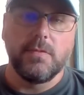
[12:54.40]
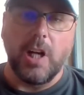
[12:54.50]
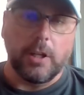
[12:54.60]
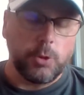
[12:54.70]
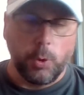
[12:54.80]

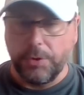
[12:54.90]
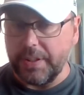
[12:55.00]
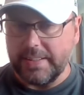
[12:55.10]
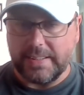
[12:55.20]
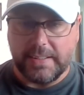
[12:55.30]
doctoral
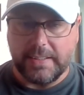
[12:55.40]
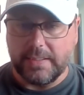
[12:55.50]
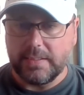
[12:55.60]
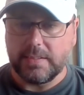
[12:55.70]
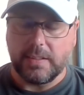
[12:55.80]

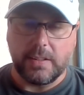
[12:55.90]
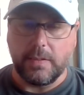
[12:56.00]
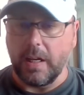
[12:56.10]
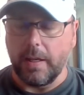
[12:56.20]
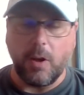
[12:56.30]
theses,
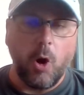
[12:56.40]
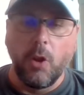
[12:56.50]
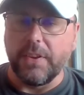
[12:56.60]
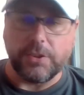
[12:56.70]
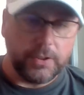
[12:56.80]

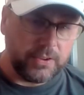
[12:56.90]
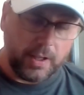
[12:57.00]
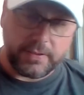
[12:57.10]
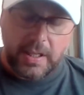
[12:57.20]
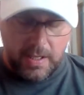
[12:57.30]
all this good stuff.